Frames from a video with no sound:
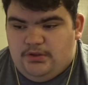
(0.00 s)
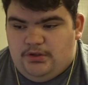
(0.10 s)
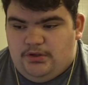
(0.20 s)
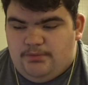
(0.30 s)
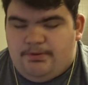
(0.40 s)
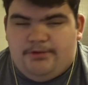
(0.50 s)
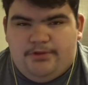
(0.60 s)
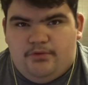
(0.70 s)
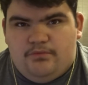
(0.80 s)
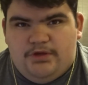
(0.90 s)
uh,
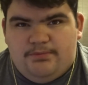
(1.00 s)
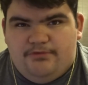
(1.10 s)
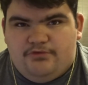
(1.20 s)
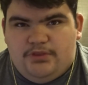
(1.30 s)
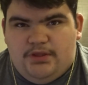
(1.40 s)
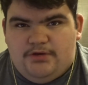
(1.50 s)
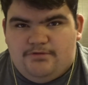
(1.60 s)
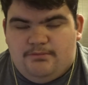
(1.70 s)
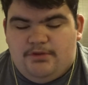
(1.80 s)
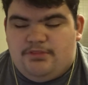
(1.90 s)
probably a week before the end of
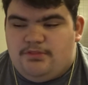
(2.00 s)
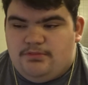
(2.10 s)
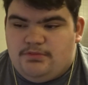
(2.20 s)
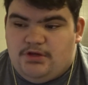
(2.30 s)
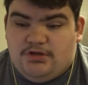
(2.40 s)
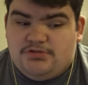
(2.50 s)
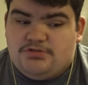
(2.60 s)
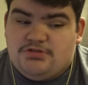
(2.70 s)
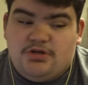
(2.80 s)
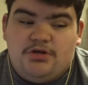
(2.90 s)
the month not
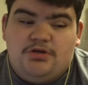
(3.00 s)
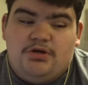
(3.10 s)
sure